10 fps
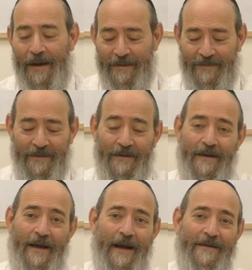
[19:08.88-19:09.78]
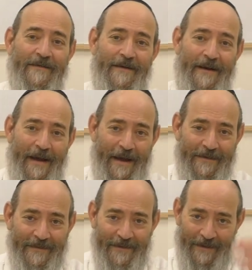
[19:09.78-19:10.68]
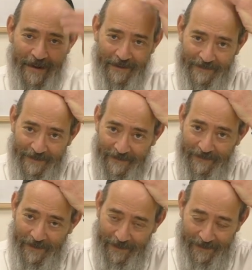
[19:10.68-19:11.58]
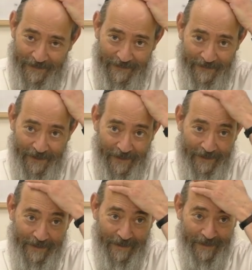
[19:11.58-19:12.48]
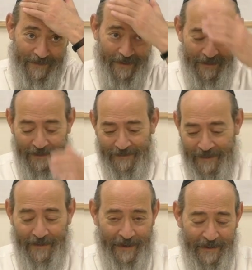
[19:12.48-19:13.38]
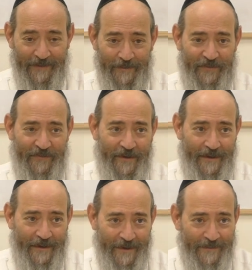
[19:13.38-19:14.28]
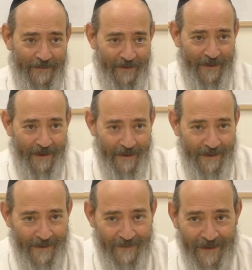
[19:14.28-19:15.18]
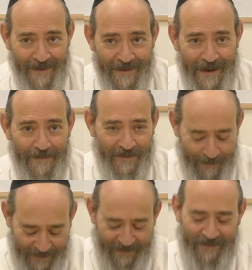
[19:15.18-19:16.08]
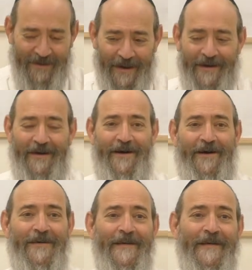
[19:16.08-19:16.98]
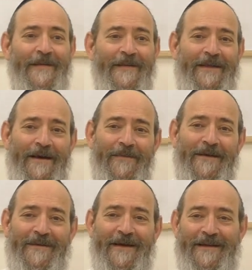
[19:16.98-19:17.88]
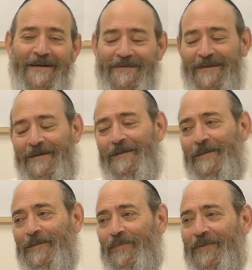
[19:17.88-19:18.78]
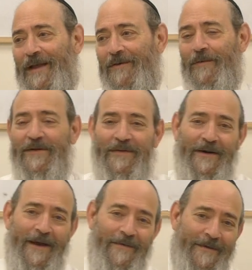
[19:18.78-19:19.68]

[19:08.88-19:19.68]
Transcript: Excellent, excellent, excellent, excellent. Very good, very good. That means like this. Yeah, that gets a psh. Yeah, that gets a psh. Good, good loud psh. Yeah, there you go. That means like this. Yeah, what's your name?